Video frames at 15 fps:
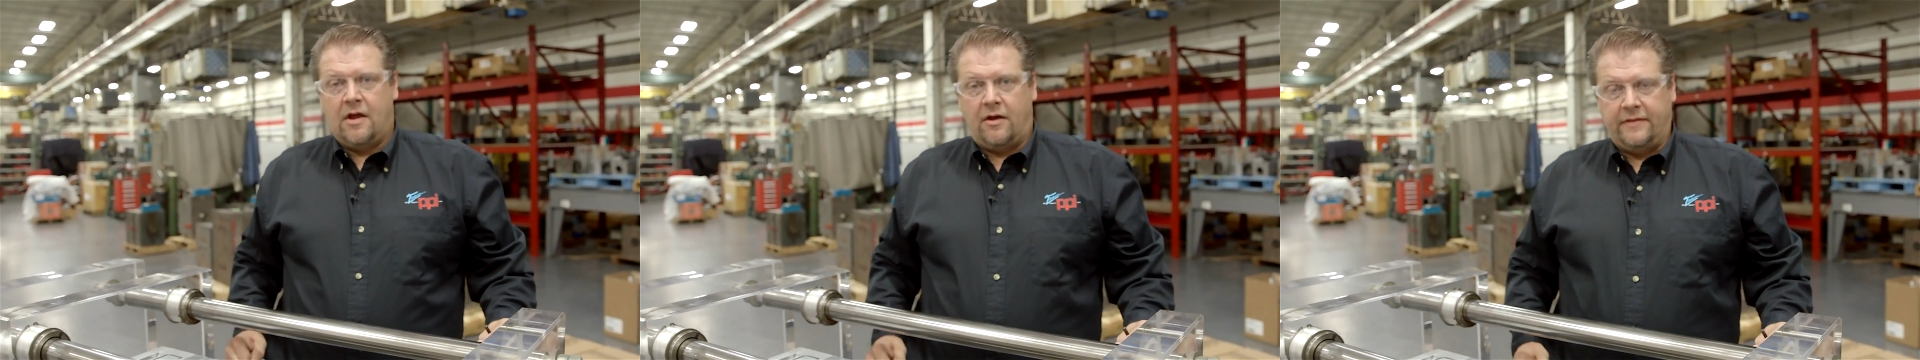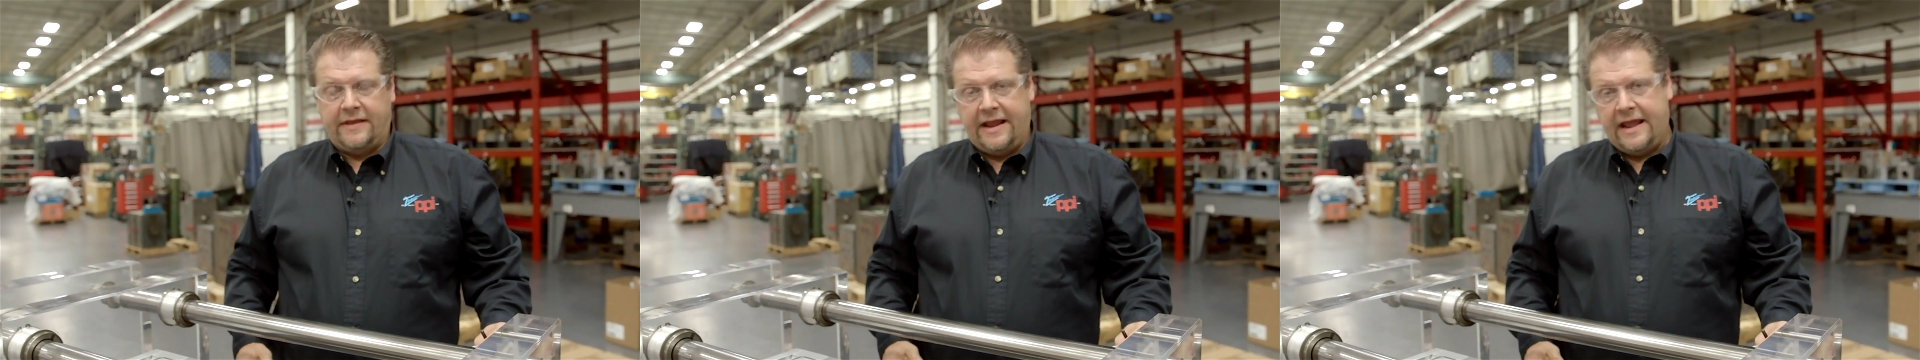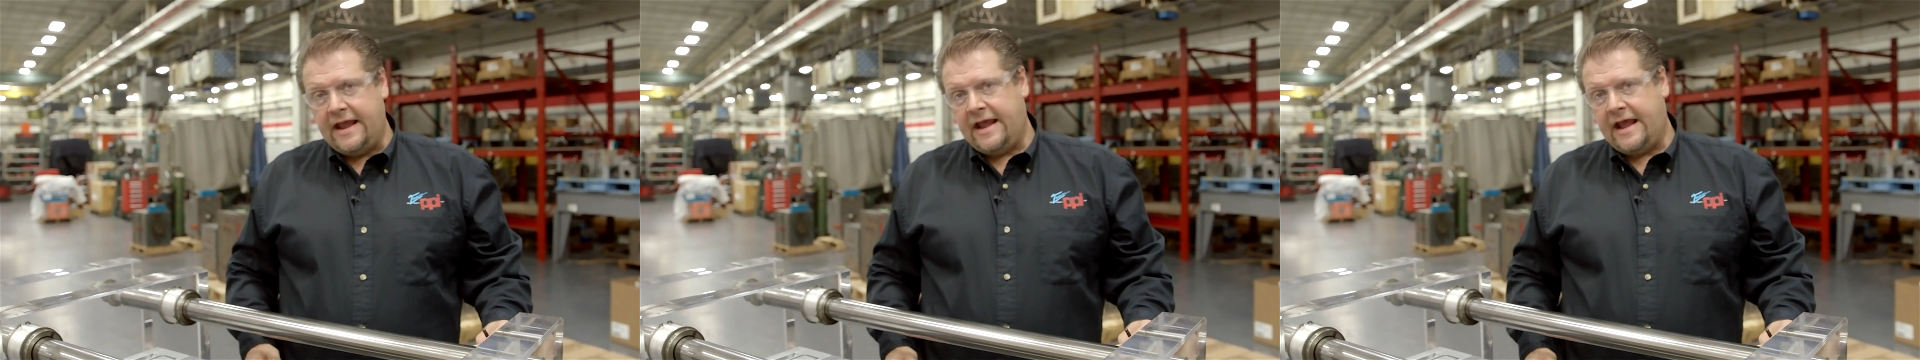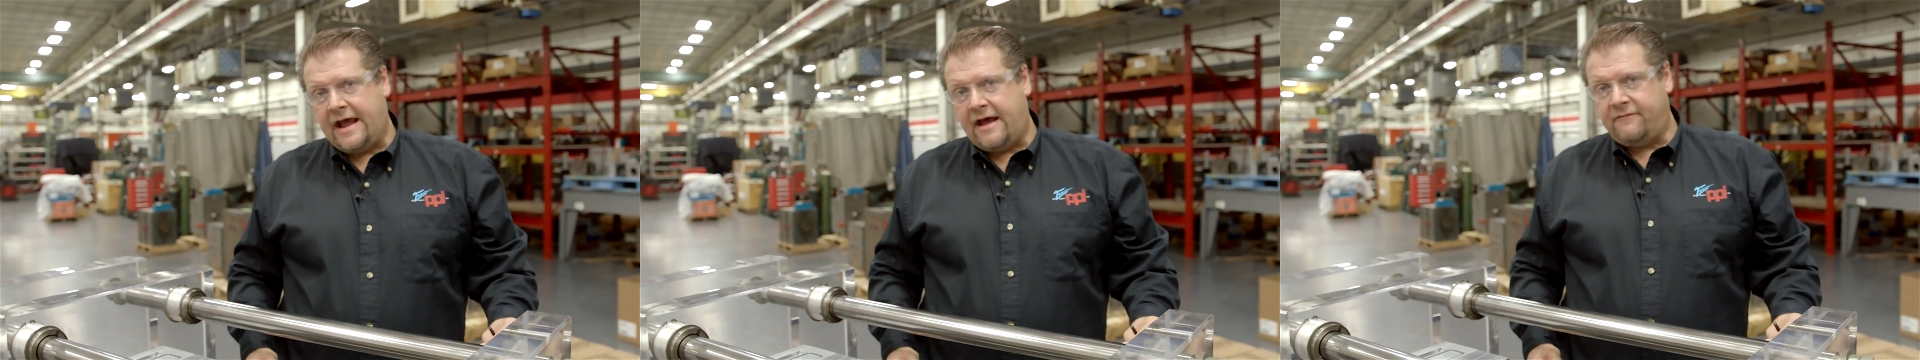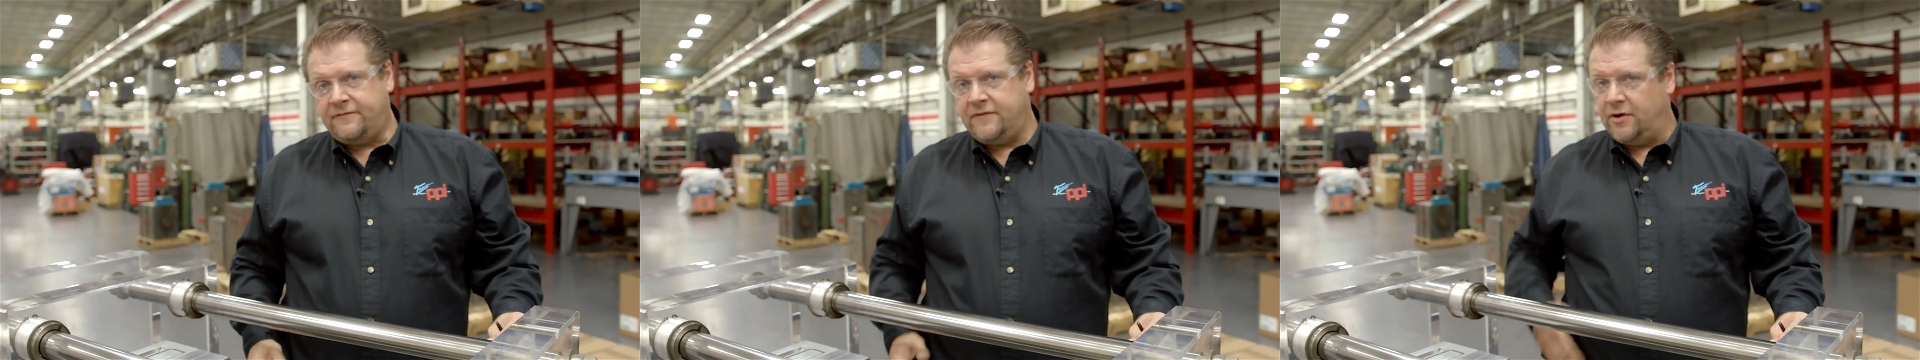On the A
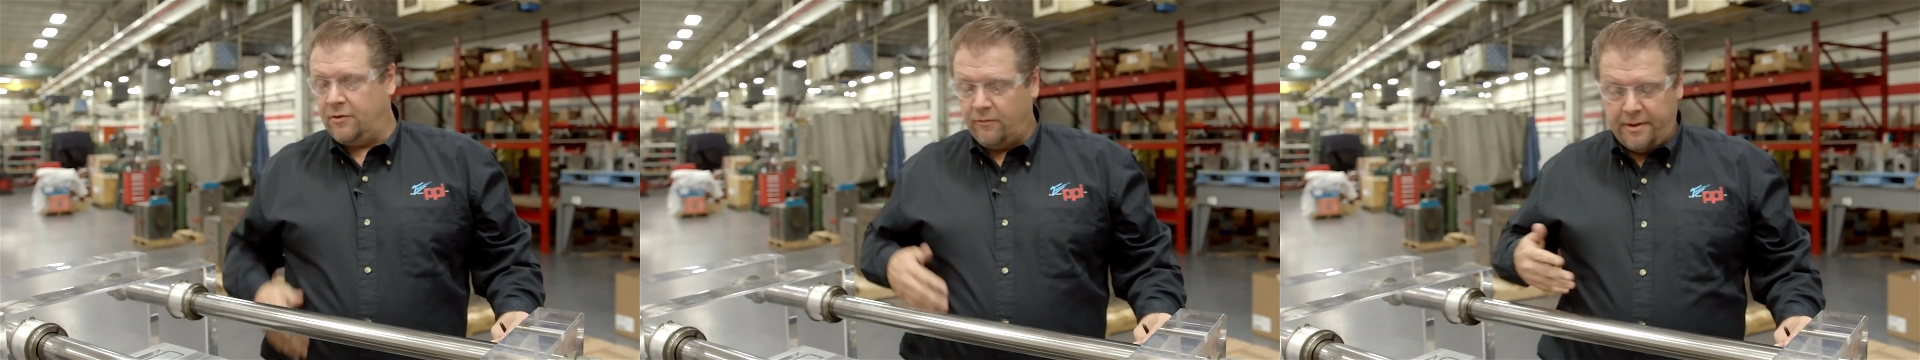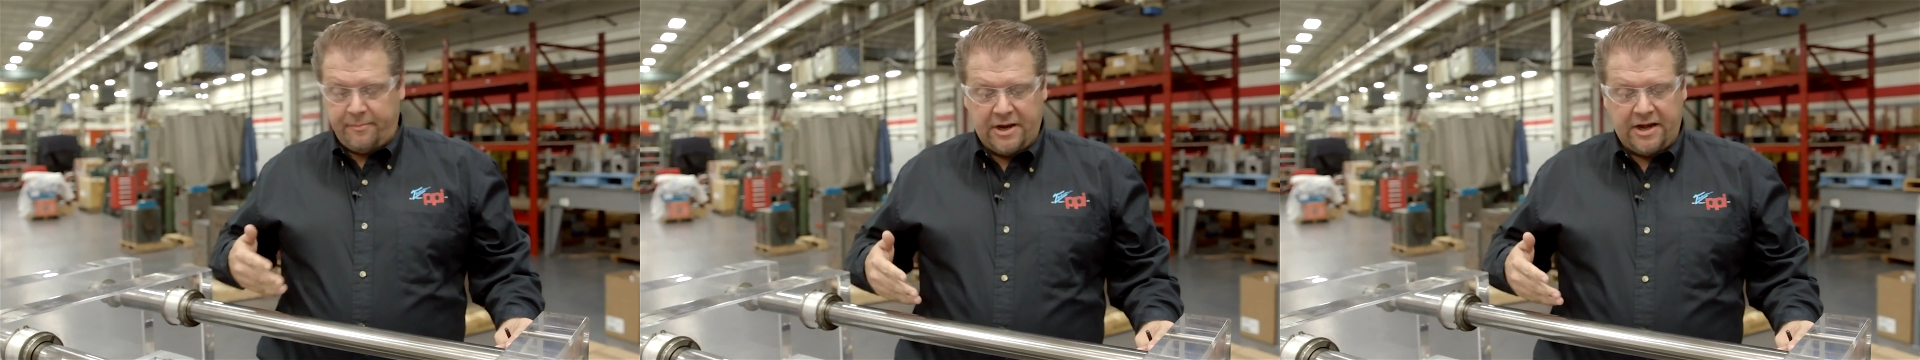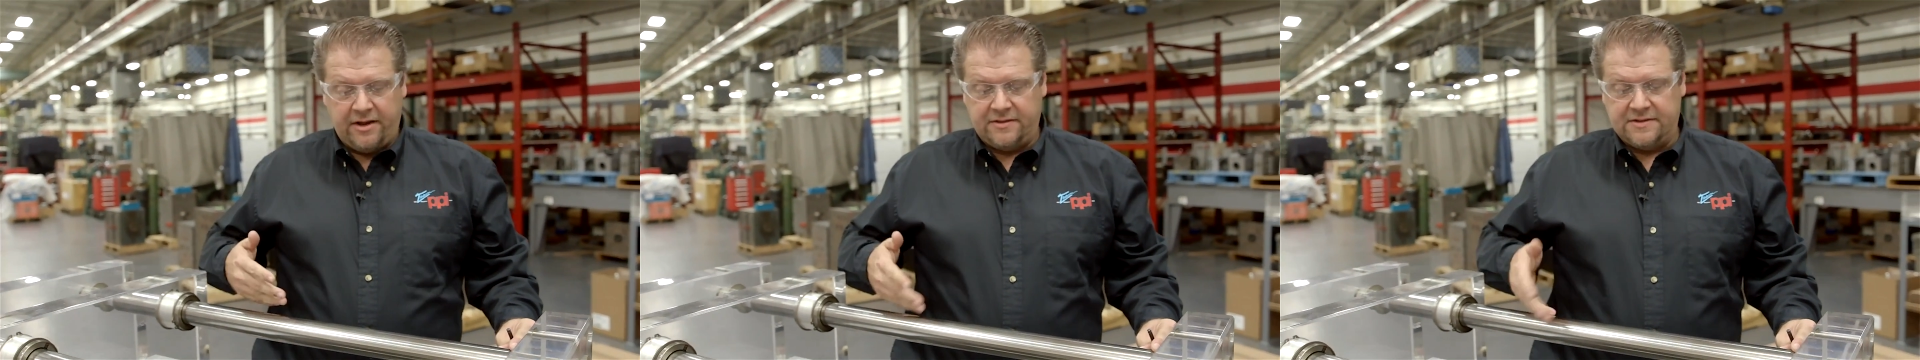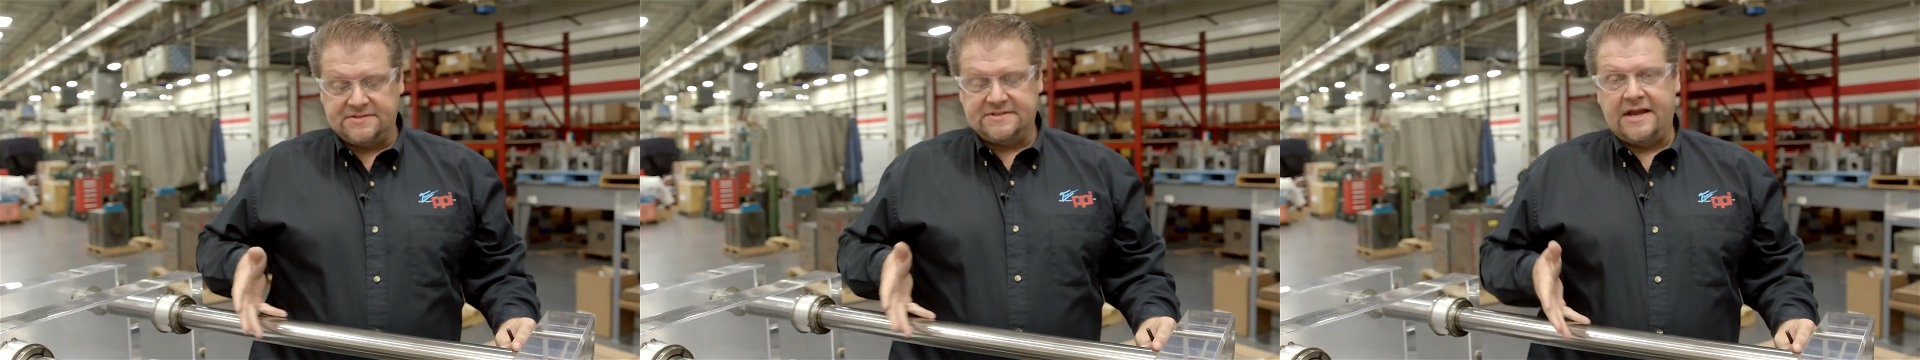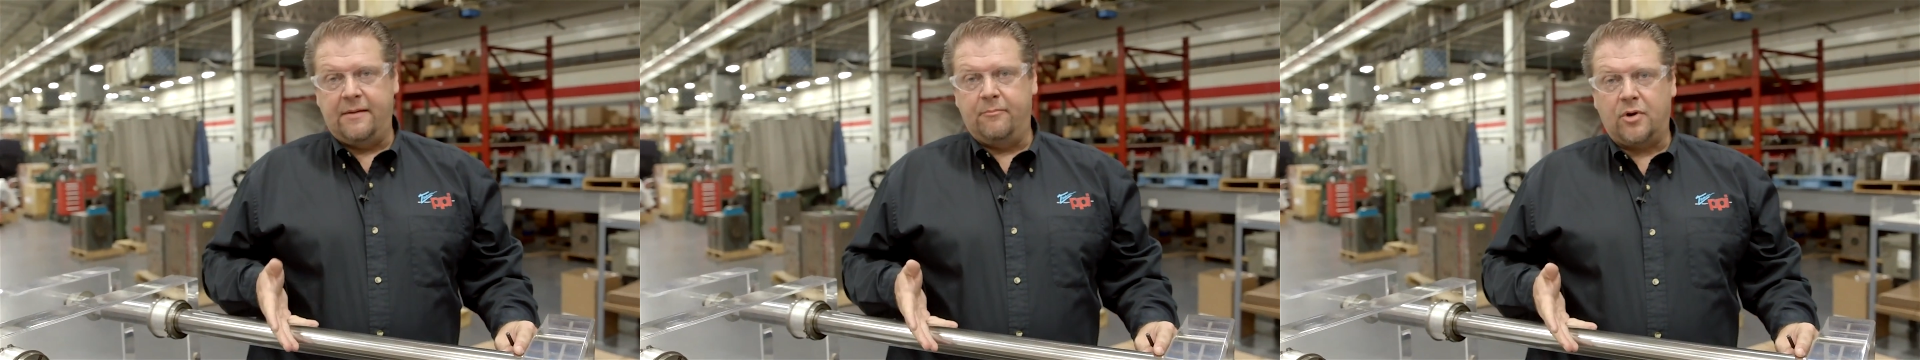half, you're repeating the
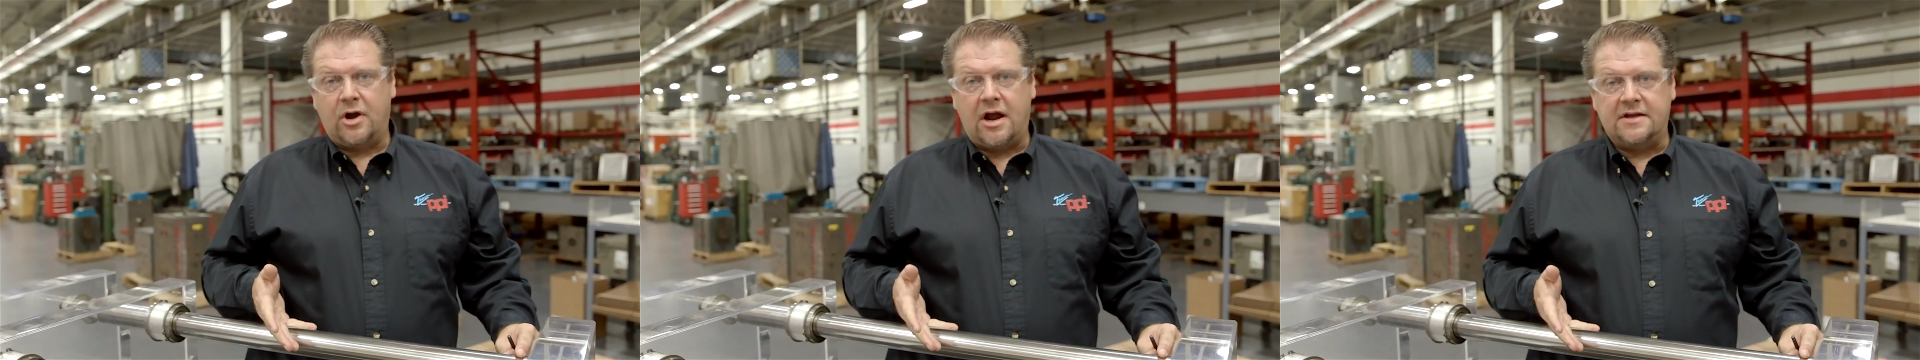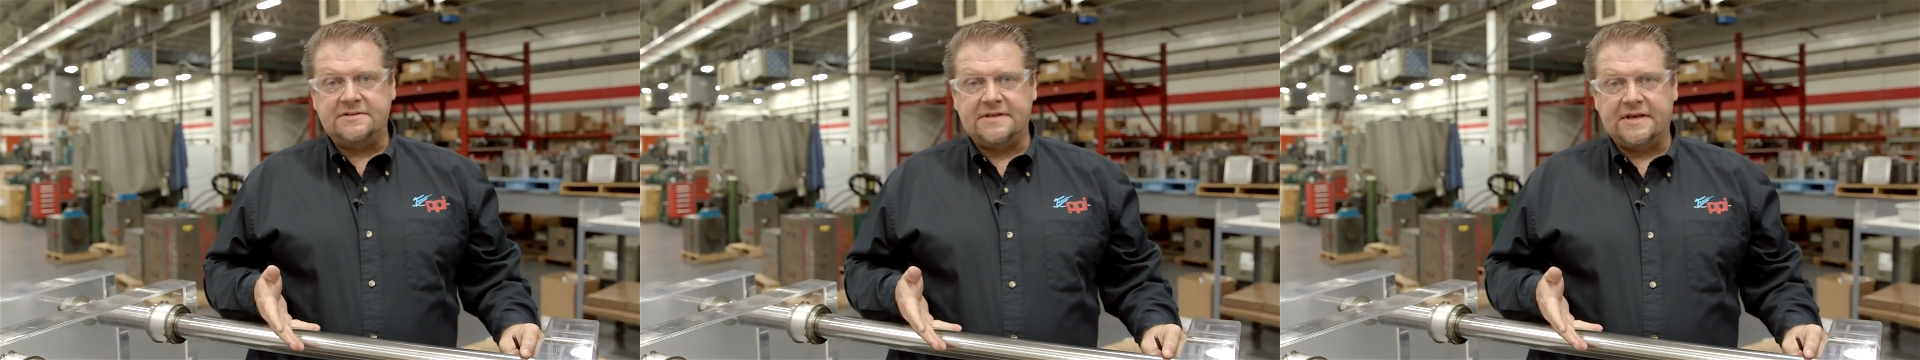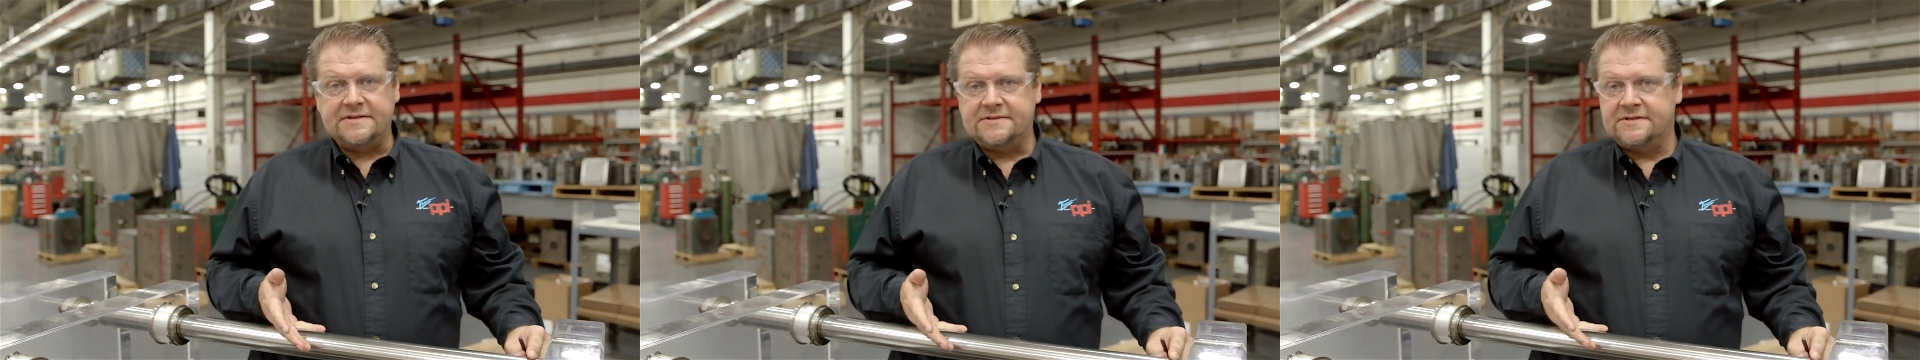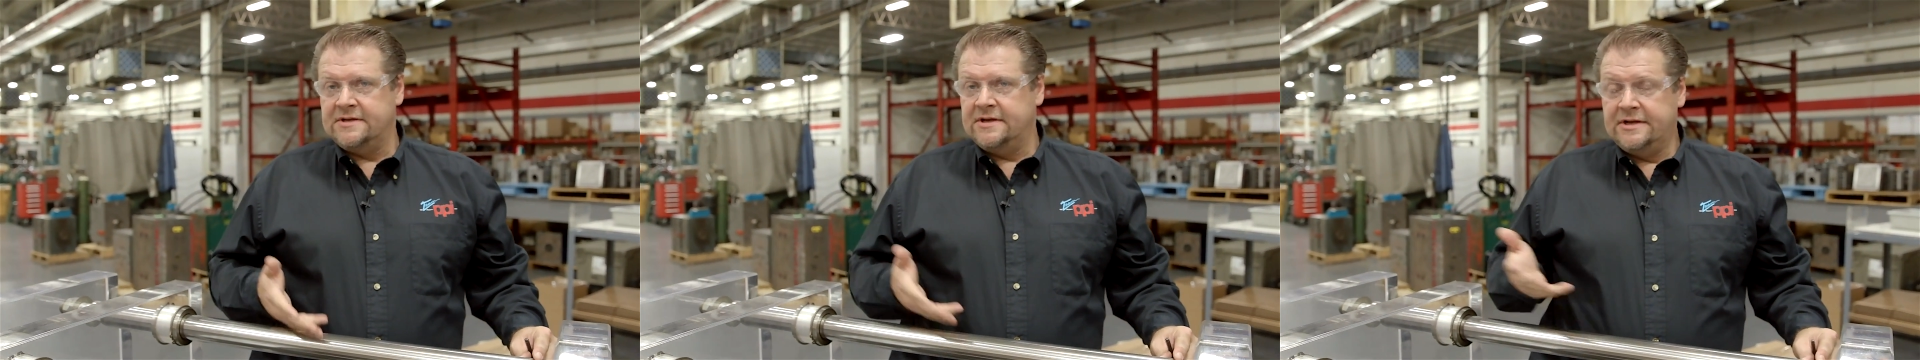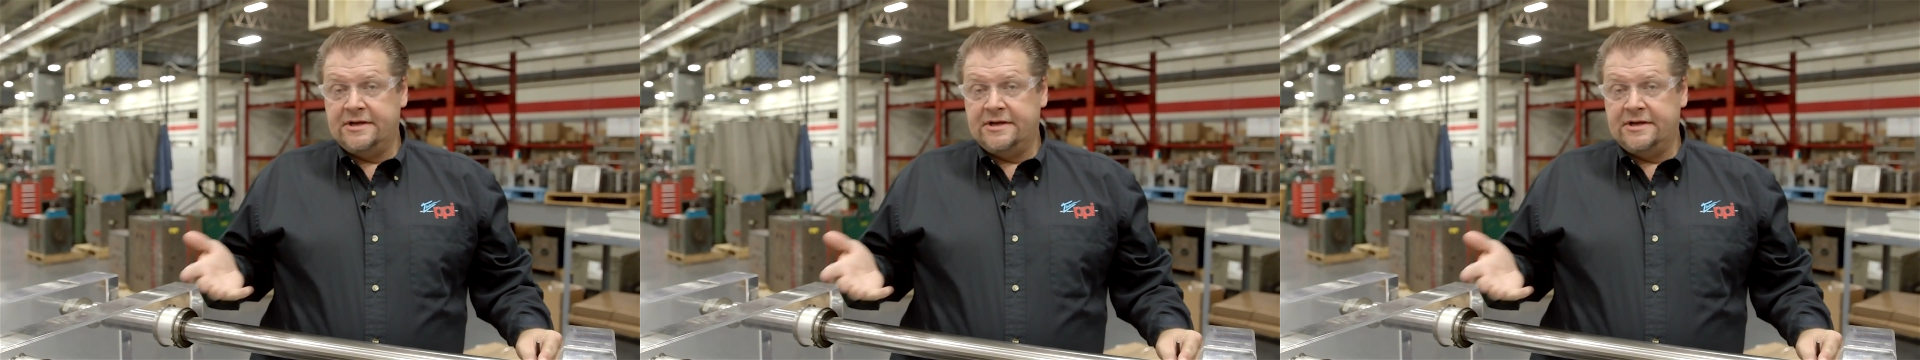same process.